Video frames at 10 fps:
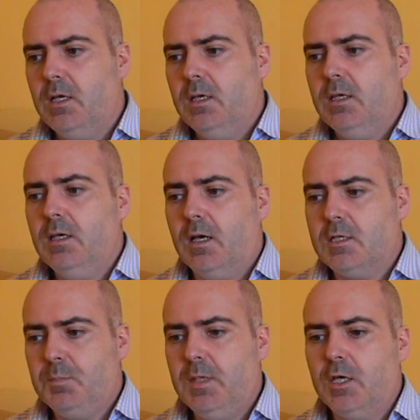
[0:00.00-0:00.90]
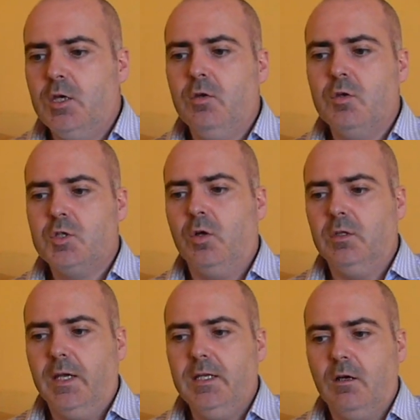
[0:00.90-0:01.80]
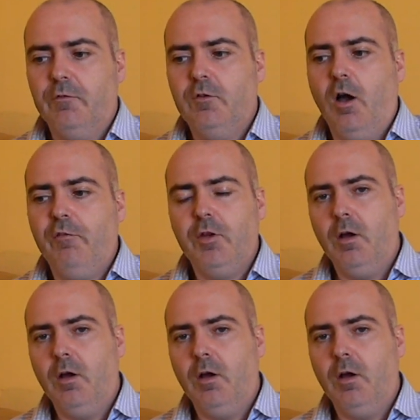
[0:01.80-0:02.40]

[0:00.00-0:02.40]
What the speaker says: He has been accused online of covering